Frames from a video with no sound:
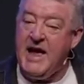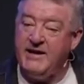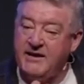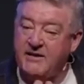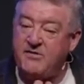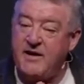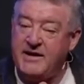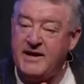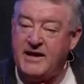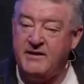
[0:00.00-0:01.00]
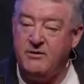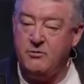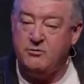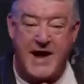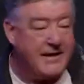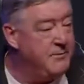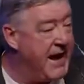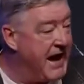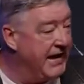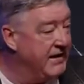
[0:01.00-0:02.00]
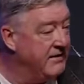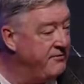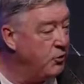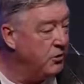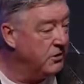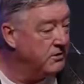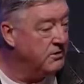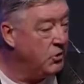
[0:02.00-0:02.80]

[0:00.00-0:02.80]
and it wrecked my focal